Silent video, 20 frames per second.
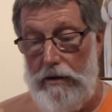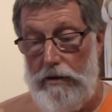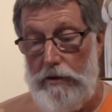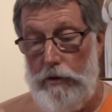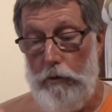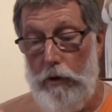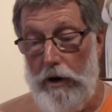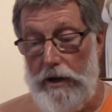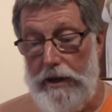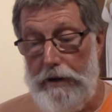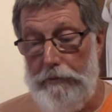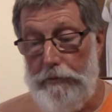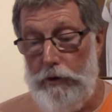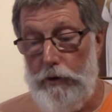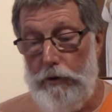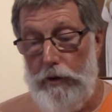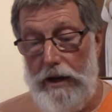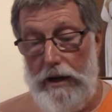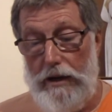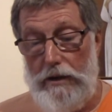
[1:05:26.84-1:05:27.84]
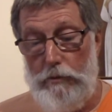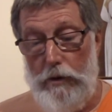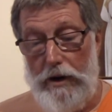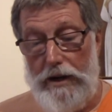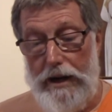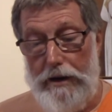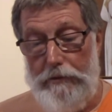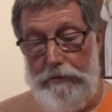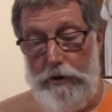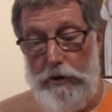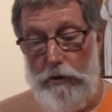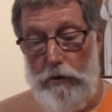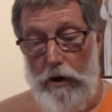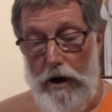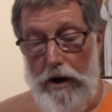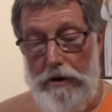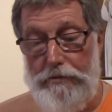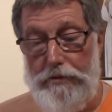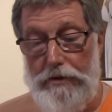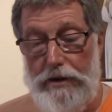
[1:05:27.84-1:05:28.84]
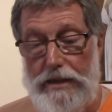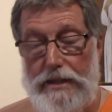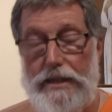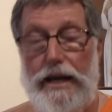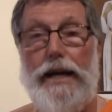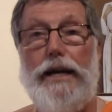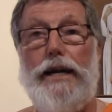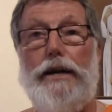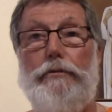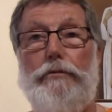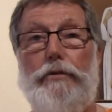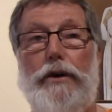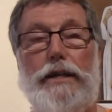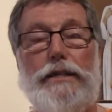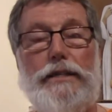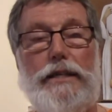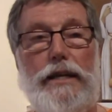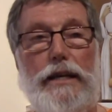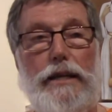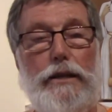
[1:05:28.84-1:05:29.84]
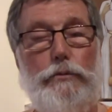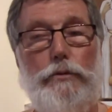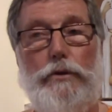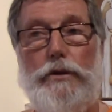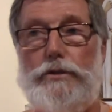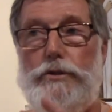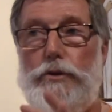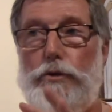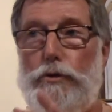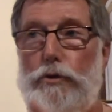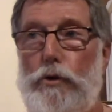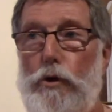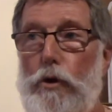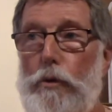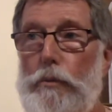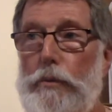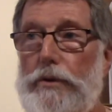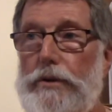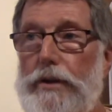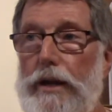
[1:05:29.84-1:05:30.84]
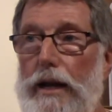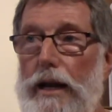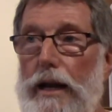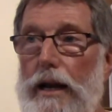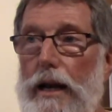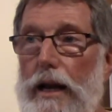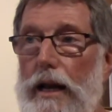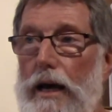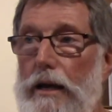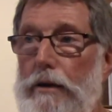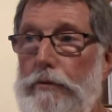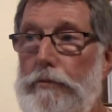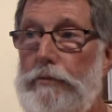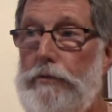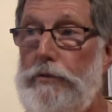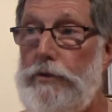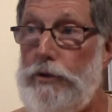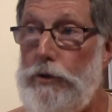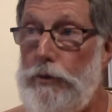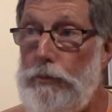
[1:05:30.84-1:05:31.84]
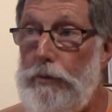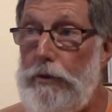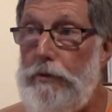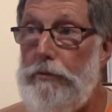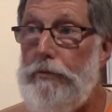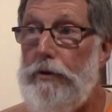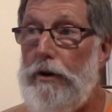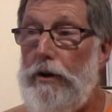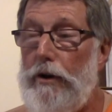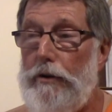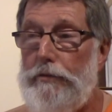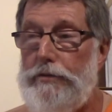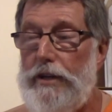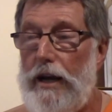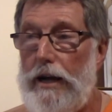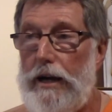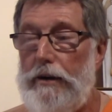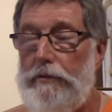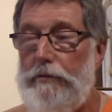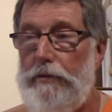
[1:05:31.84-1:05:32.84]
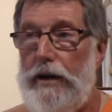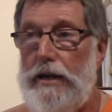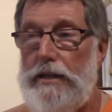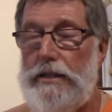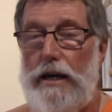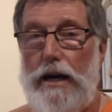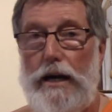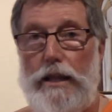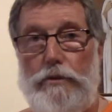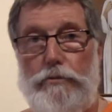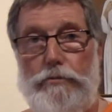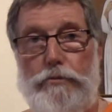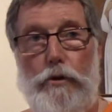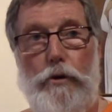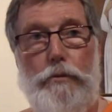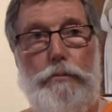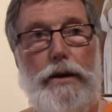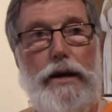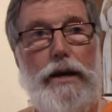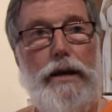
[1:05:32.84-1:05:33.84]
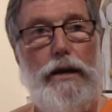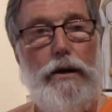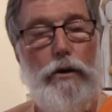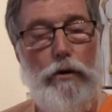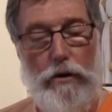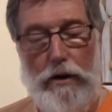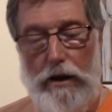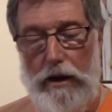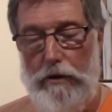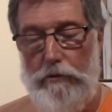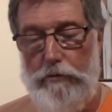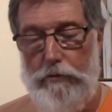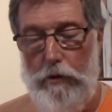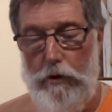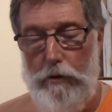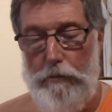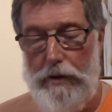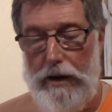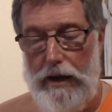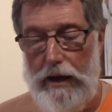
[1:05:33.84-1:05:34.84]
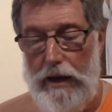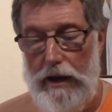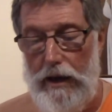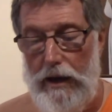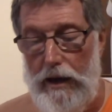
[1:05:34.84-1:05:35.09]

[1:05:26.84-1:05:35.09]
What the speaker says: So whatever you eat, whatever you offer in sacrifice, in other words, your normal daily life should be full of sacrifice, either formally or informally.